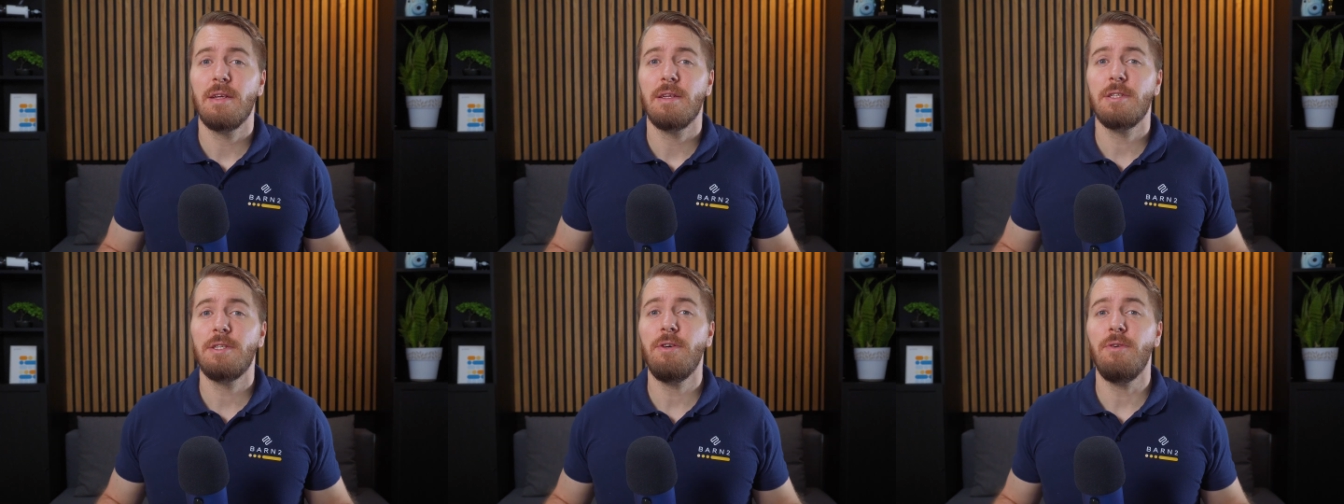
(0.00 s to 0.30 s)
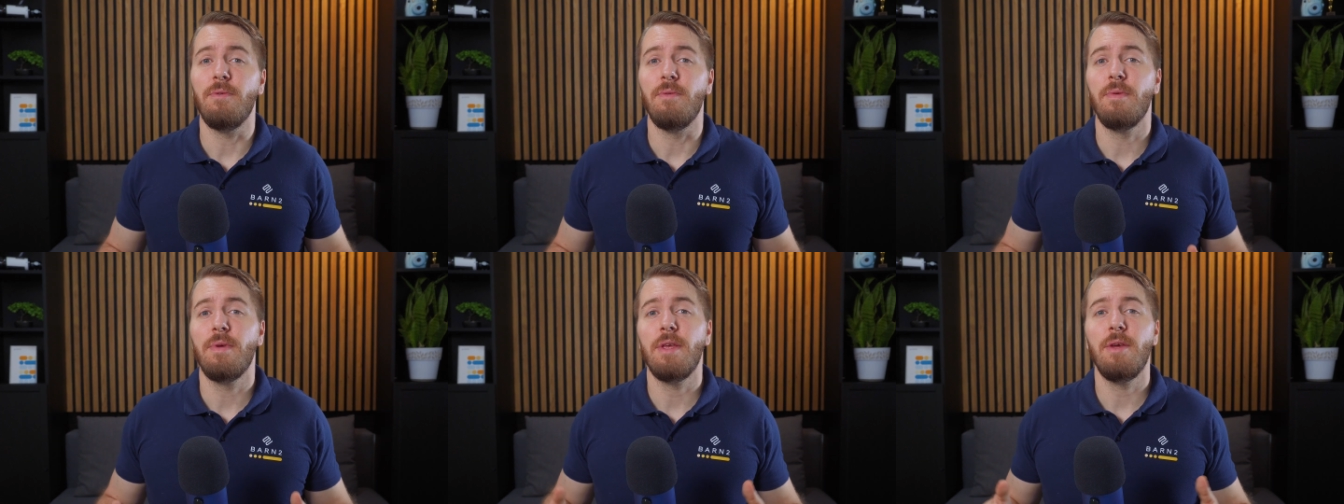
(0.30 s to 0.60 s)

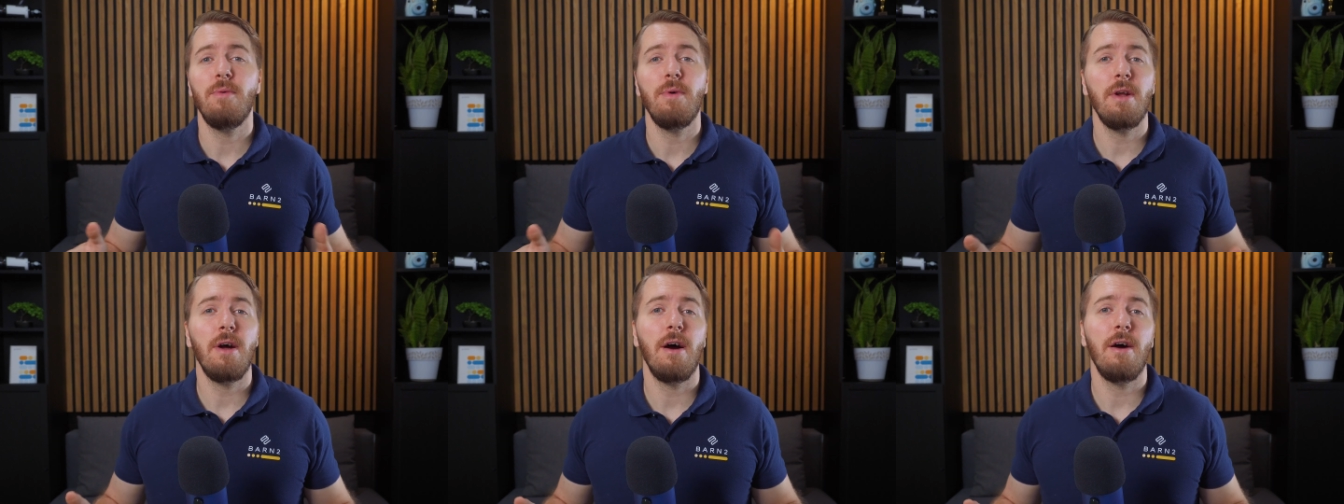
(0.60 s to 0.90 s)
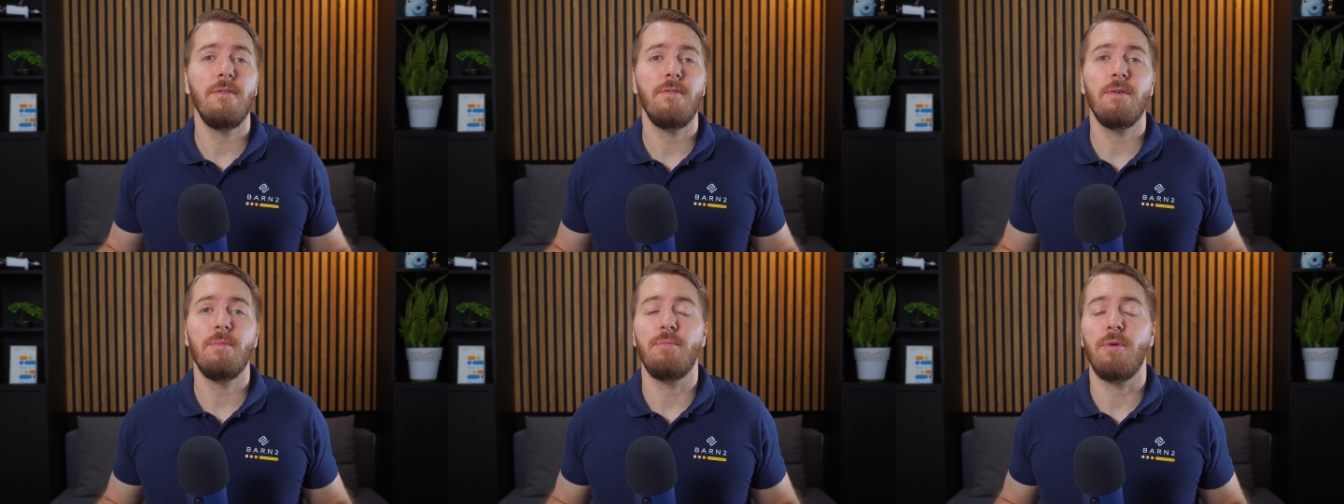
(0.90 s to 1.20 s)
So you want to
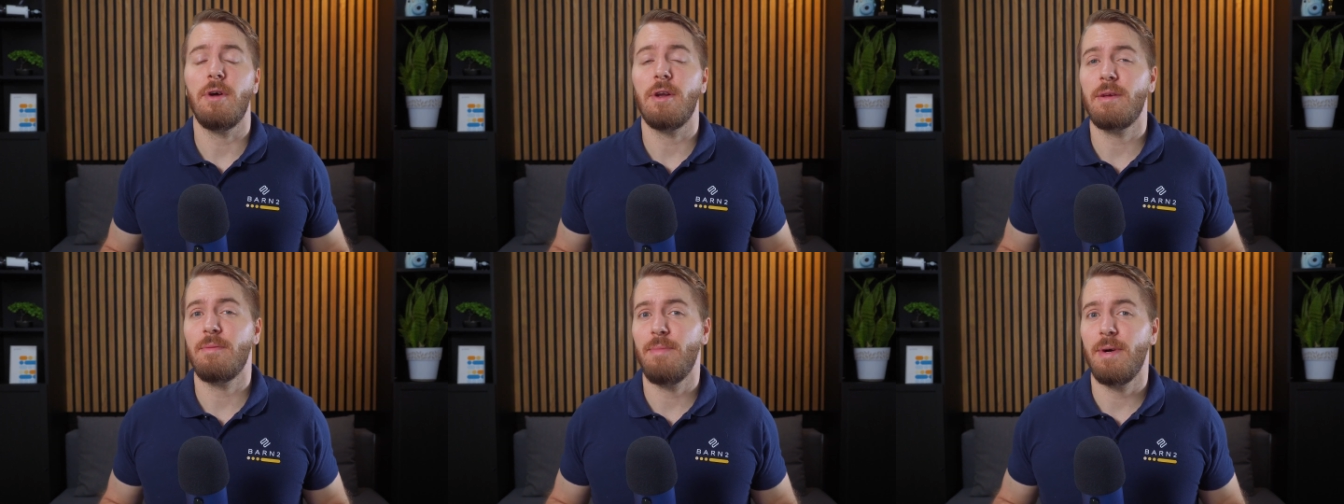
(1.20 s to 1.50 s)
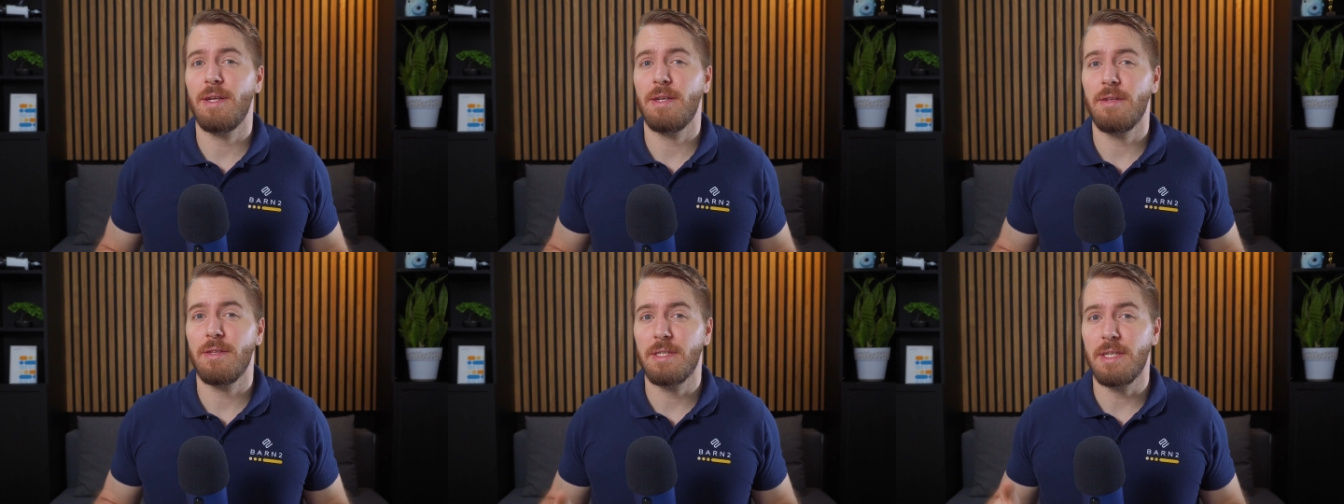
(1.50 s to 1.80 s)
offer product
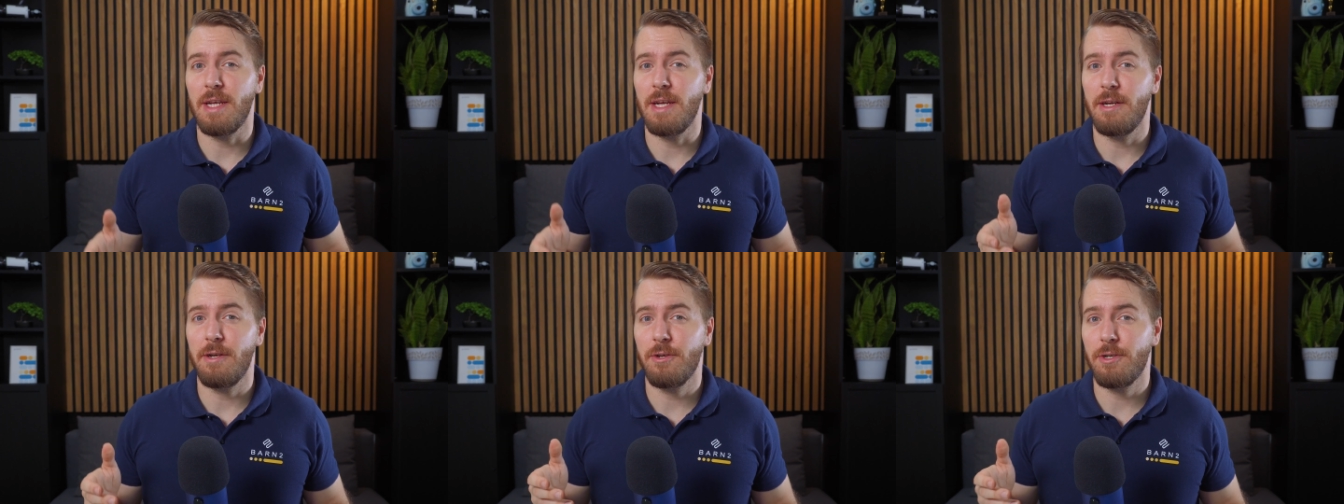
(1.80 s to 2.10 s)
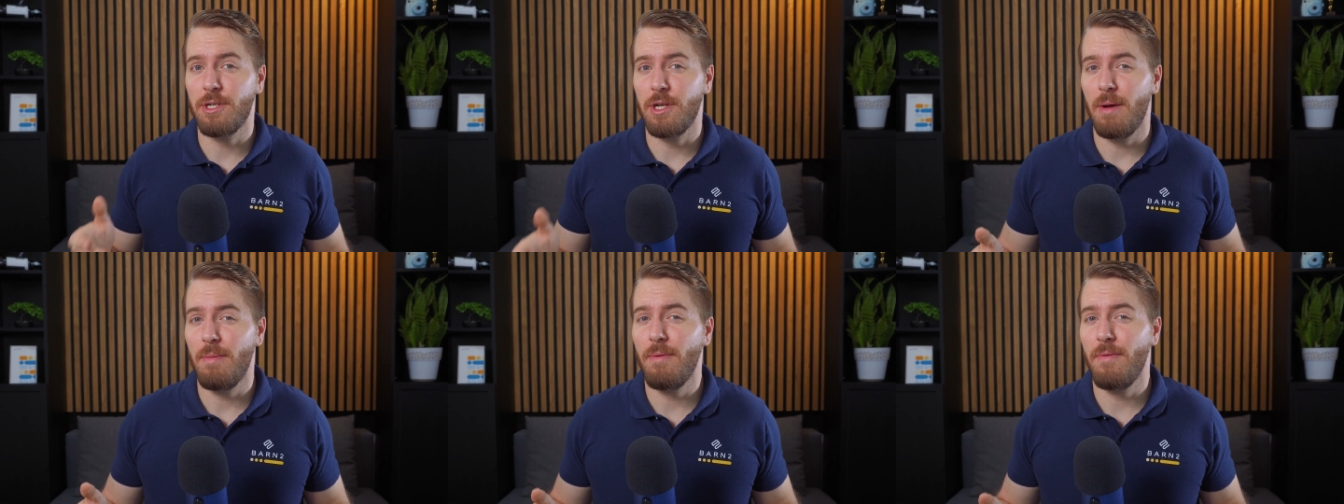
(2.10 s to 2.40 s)
bundles in your
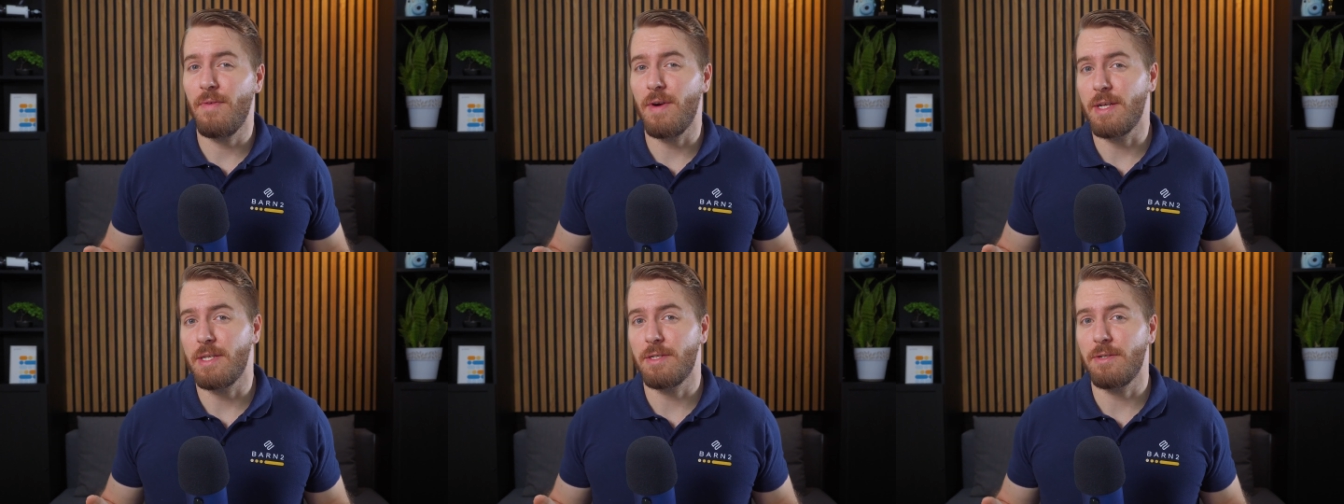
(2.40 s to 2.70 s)
Shopify